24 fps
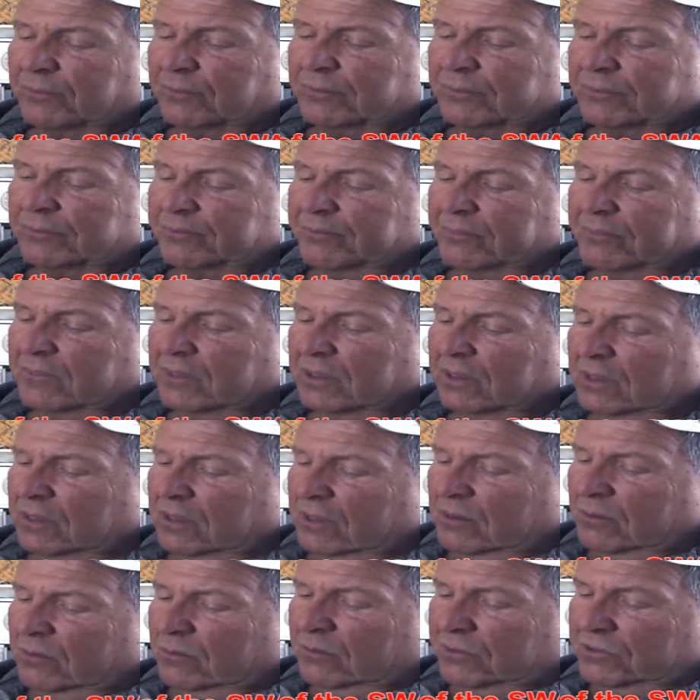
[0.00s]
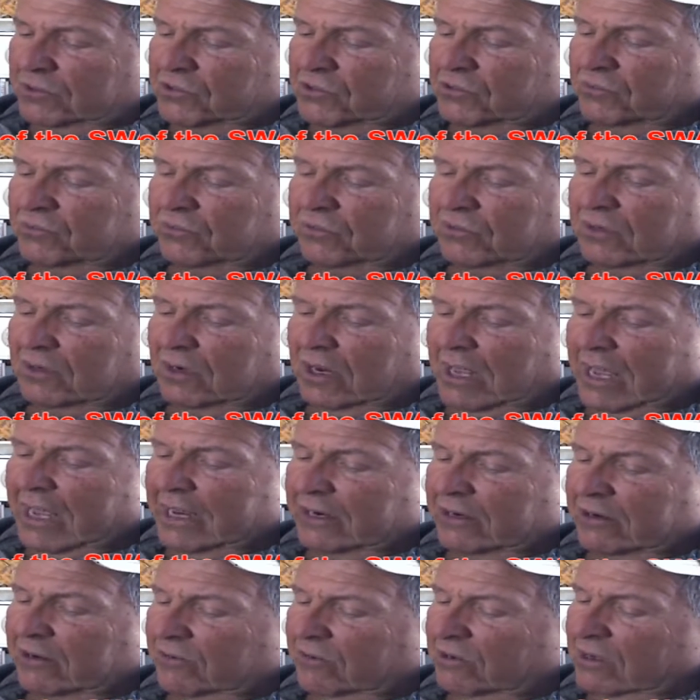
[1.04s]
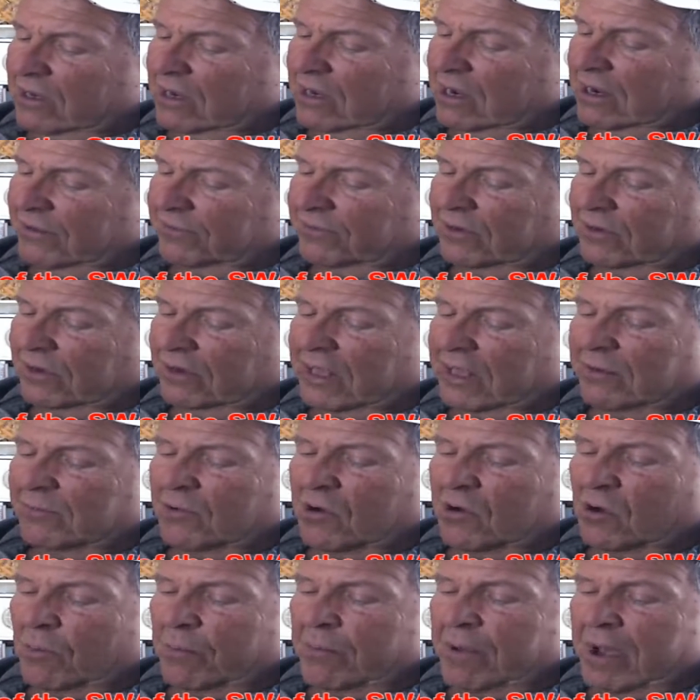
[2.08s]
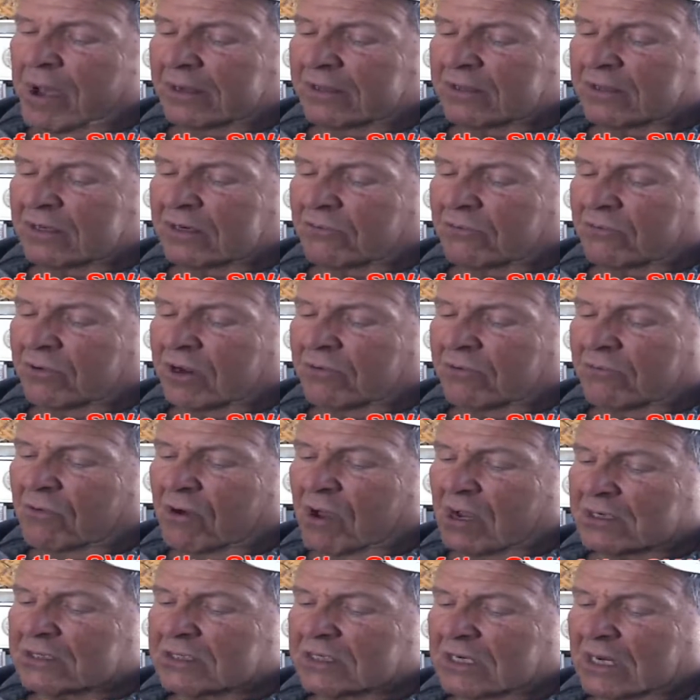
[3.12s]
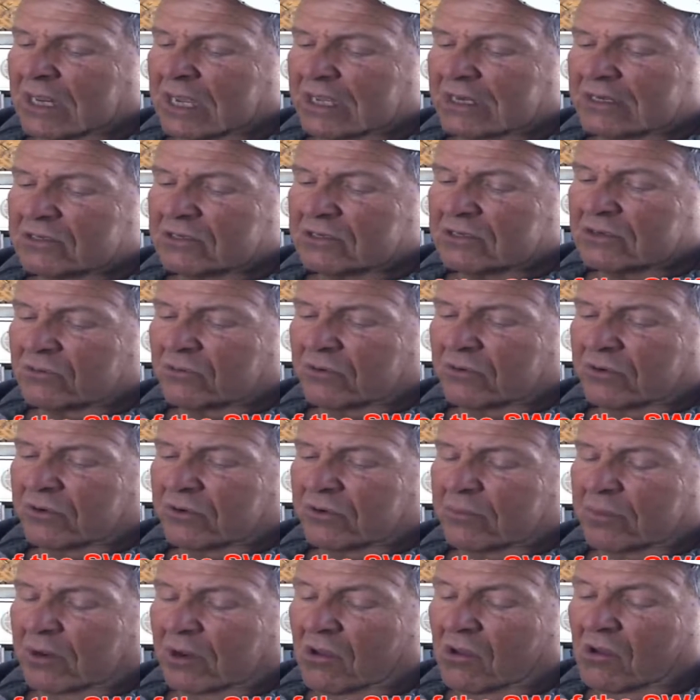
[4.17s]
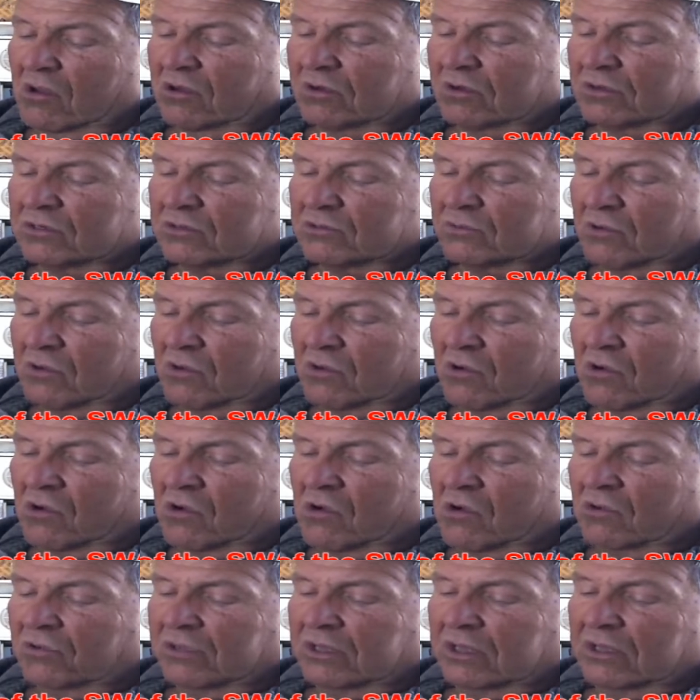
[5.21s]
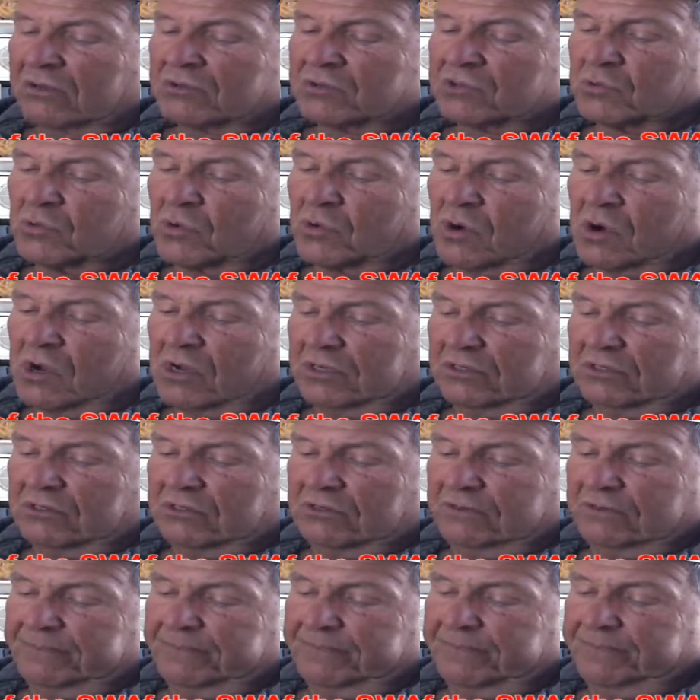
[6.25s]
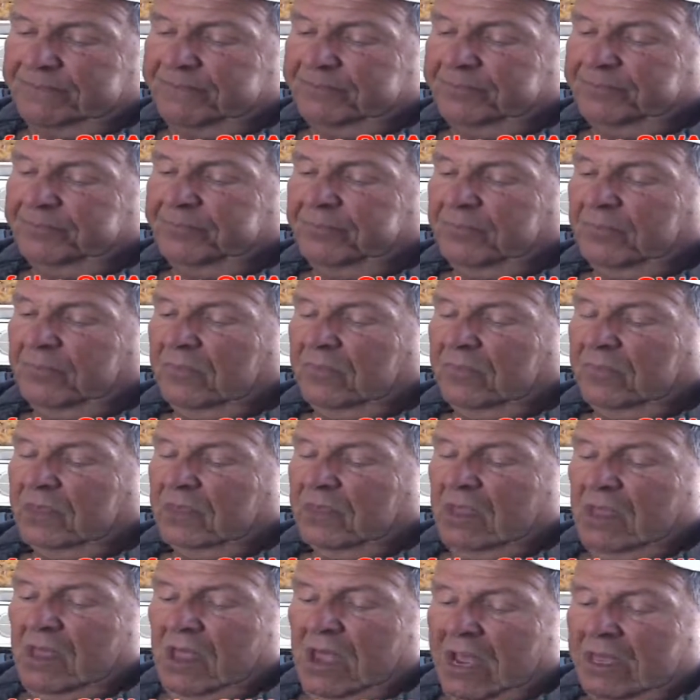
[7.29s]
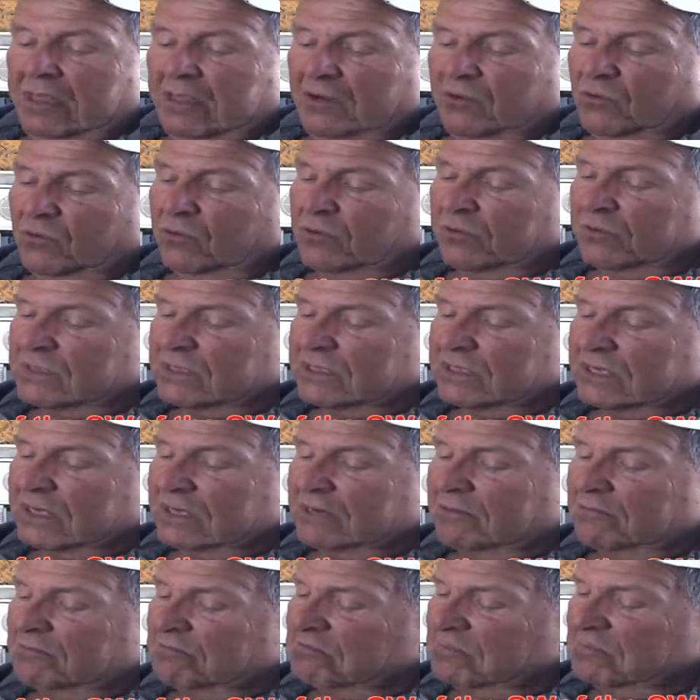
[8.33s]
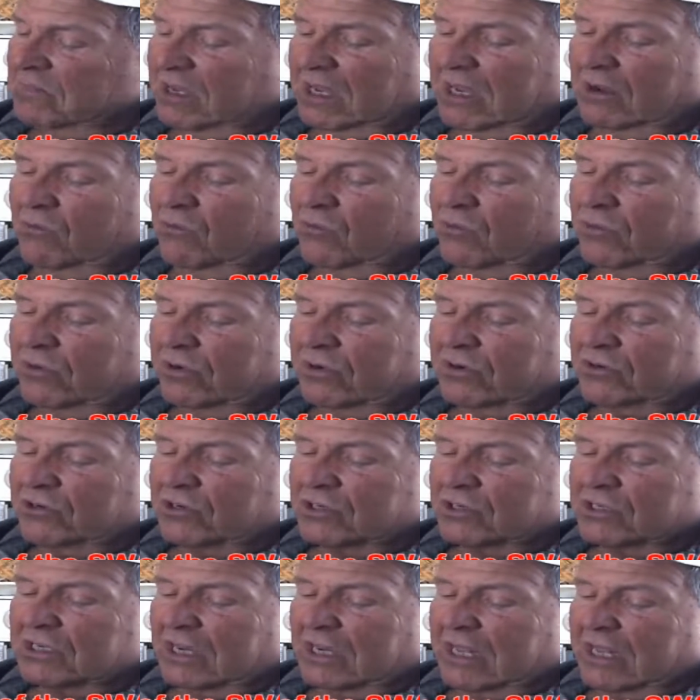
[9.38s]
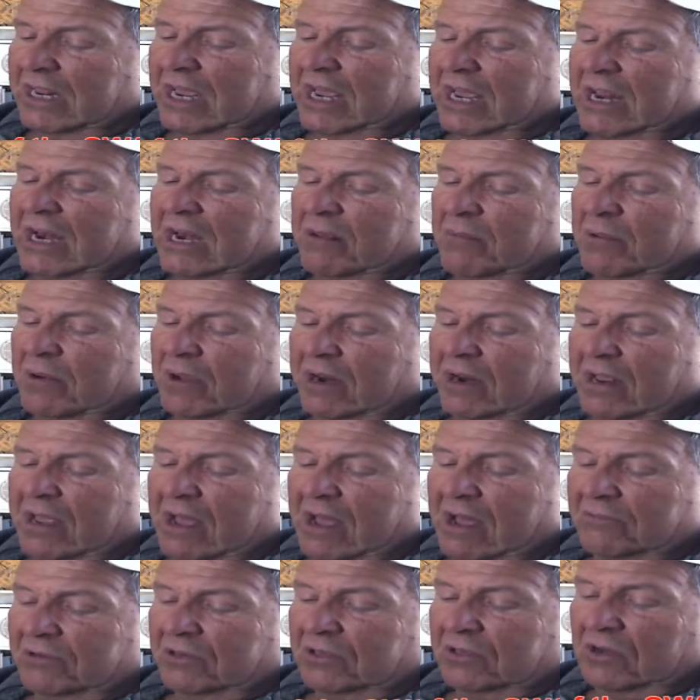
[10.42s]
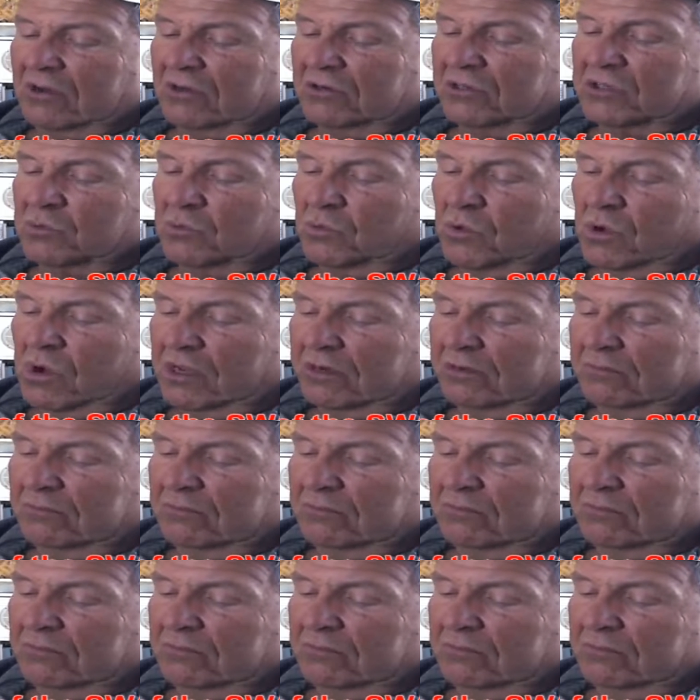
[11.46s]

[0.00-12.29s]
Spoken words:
him, but sooner or later you have to let him go back to the Red Rocks Lakes where he belongs with all the other swans." And the warden said he wouldn't just let anybody have a young swan,